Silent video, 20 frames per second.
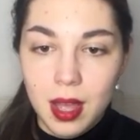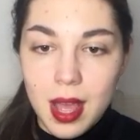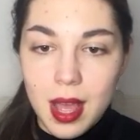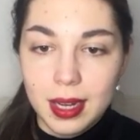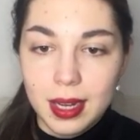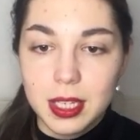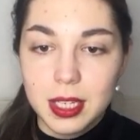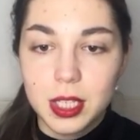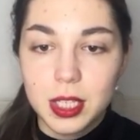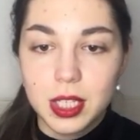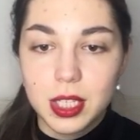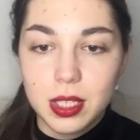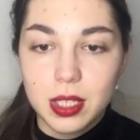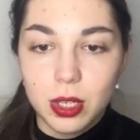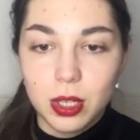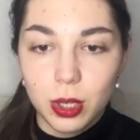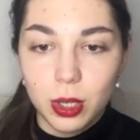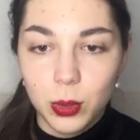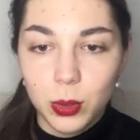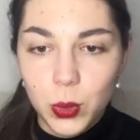Let's
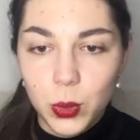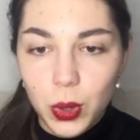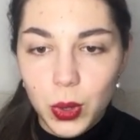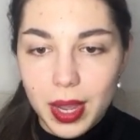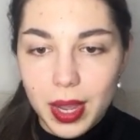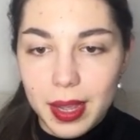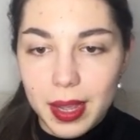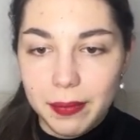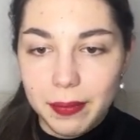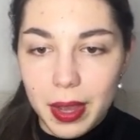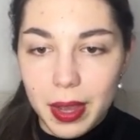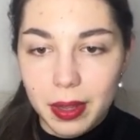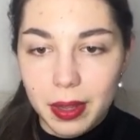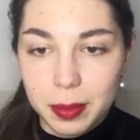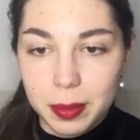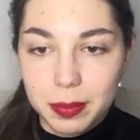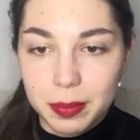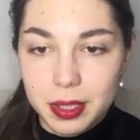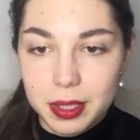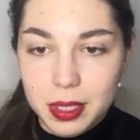look at the other
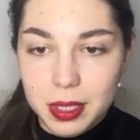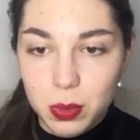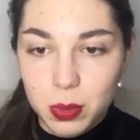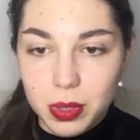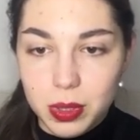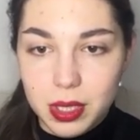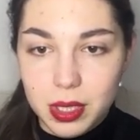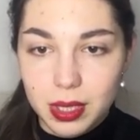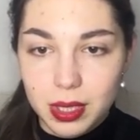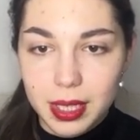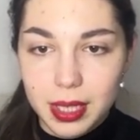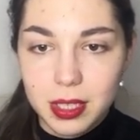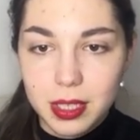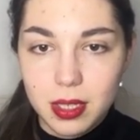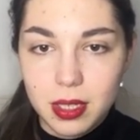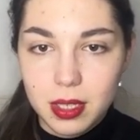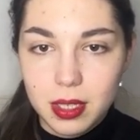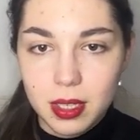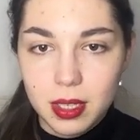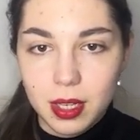pairs we
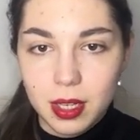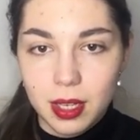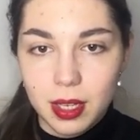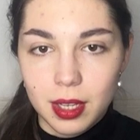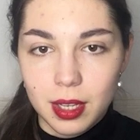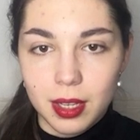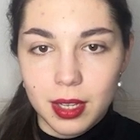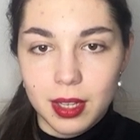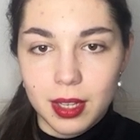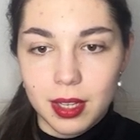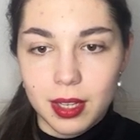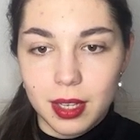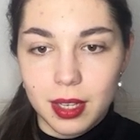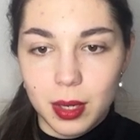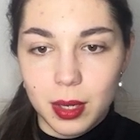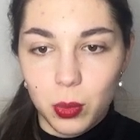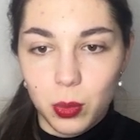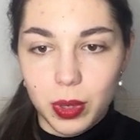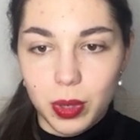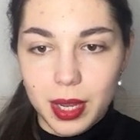selected
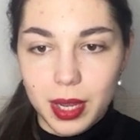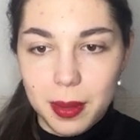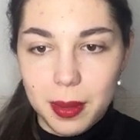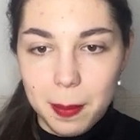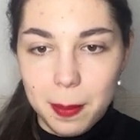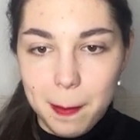anyway.